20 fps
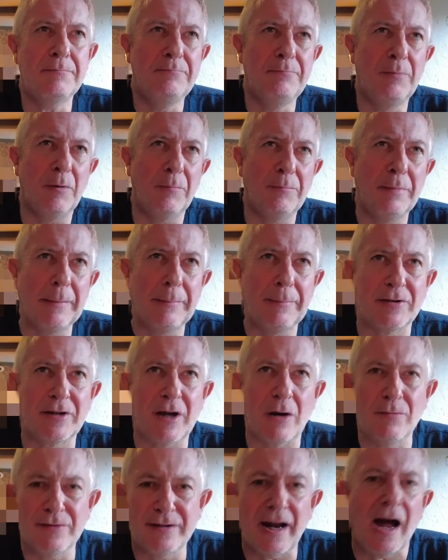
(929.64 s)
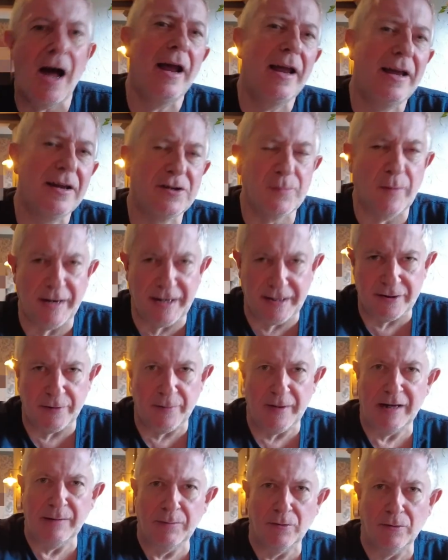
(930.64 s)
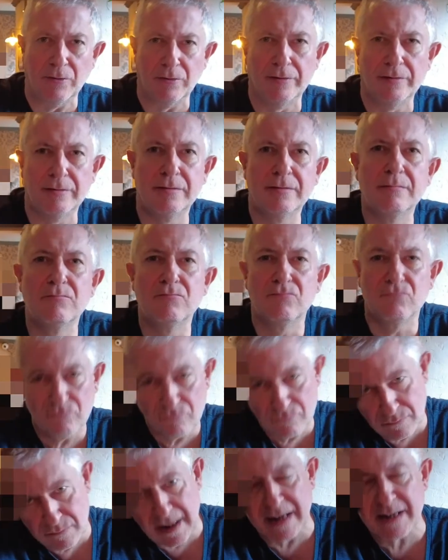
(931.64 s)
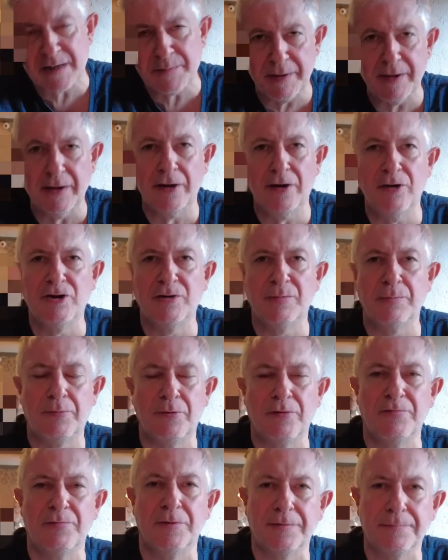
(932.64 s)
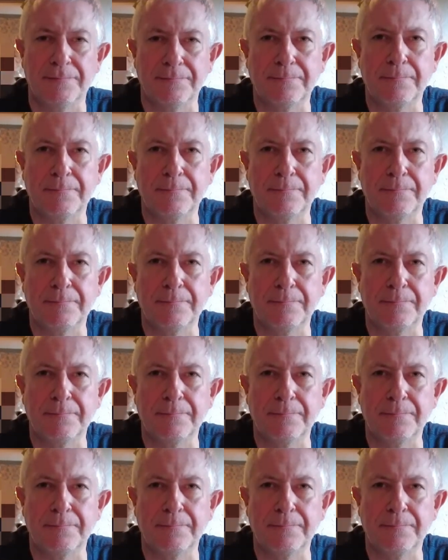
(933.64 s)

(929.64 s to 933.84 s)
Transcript: But people don't die at 22 anymore. That's been a huge improvement.